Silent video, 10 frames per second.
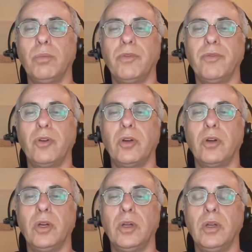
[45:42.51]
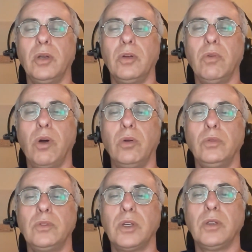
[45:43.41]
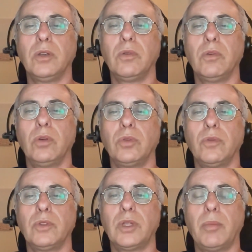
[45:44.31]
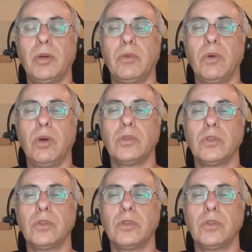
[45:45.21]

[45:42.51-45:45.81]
prefer quote, single quote over double quote,